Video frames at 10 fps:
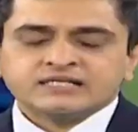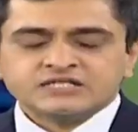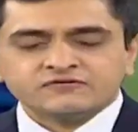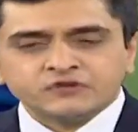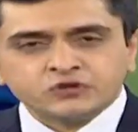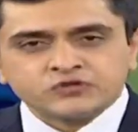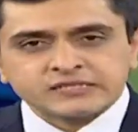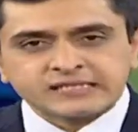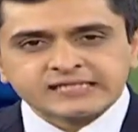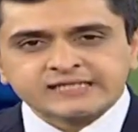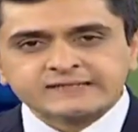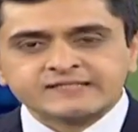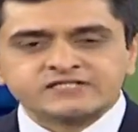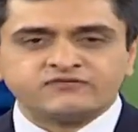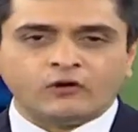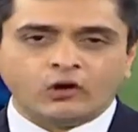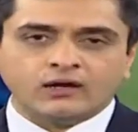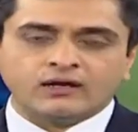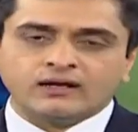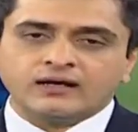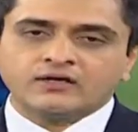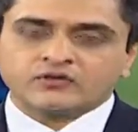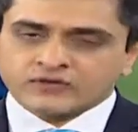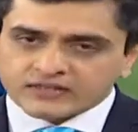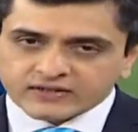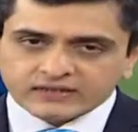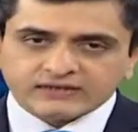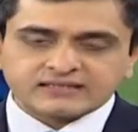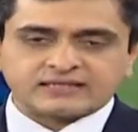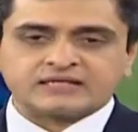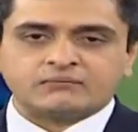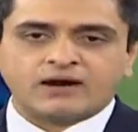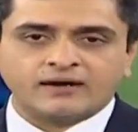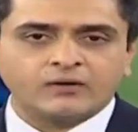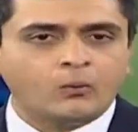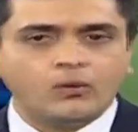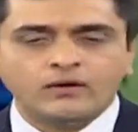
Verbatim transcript: Sanjeev, do you see this fall triggering retail demand?